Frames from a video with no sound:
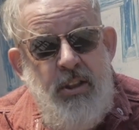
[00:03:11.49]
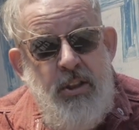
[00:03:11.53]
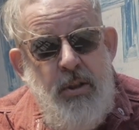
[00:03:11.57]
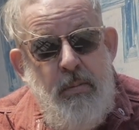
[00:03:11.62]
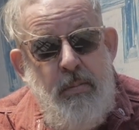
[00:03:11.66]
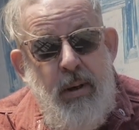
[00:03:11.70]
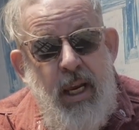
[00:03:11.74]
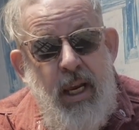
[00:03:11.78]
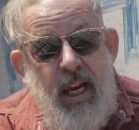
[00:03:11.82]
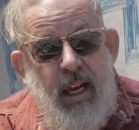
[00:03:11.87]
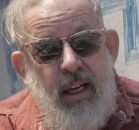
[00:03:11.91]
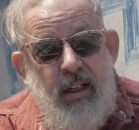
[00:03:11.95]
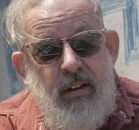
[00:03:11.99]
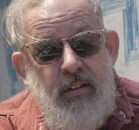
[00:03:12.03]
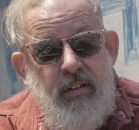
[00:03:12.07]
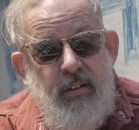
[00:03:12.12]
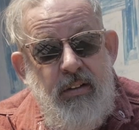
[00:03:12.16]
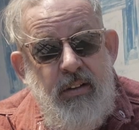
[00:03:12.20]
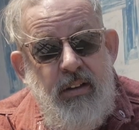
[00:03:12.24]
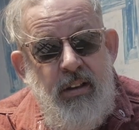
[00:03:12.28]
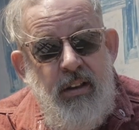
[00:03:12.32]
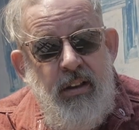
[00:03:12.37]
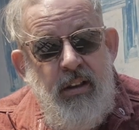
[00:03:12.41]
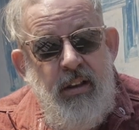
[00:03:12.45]
Japan,
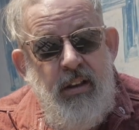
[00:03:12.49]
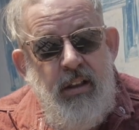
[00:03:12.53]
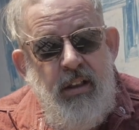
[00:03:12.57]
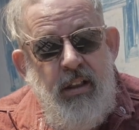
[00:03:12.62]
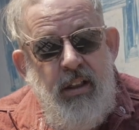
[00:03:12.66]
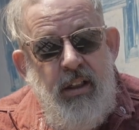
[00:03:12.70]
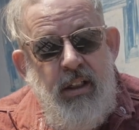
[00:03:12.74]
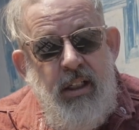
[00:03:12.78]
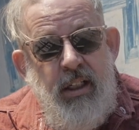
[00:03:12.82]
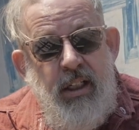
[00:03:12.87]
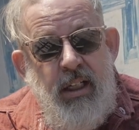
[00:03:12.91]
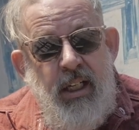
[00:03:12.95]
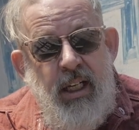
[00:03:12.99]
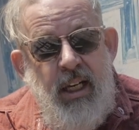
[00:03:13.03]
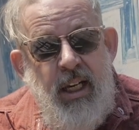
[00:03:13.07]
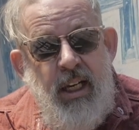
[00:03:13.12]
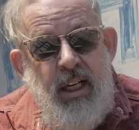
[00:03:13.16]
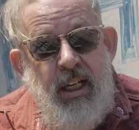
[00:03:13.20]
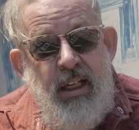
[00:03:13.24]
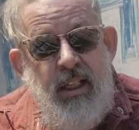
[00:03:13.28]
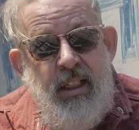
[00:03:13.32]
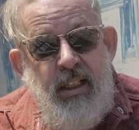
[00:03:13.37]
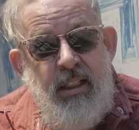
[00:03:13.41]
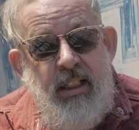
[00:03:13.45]

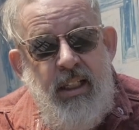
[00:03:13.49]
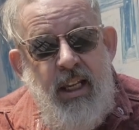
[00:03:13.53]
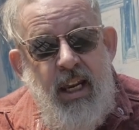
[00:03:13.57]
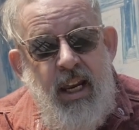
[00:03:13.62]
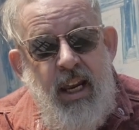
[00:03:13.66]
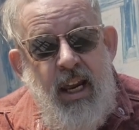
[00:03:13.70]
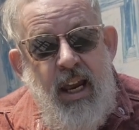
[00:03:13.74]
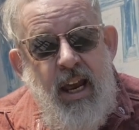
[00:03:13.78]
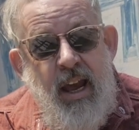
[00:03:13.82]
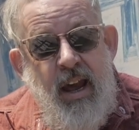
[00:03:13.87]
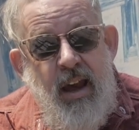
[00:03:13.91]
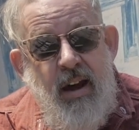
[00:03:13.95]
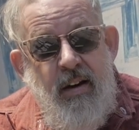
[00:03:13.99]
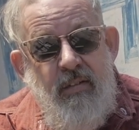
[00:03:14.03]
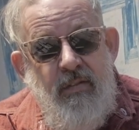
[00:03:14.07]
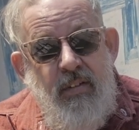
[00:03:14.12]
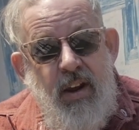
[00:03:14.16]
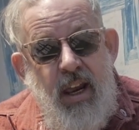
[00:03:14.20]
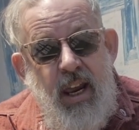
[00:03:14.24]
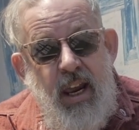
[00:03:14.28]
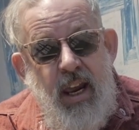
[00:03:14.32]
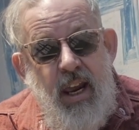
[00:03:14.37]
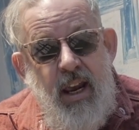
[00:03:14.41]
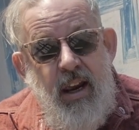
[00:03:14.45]
and they have
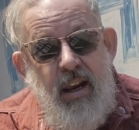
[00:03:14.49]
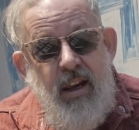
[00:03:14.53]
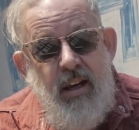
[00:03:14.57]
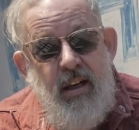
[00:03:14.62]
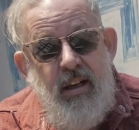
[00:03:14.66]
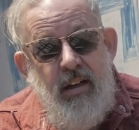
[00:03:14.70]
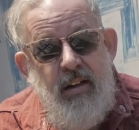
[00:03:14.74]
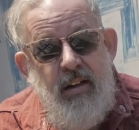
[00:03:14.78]
a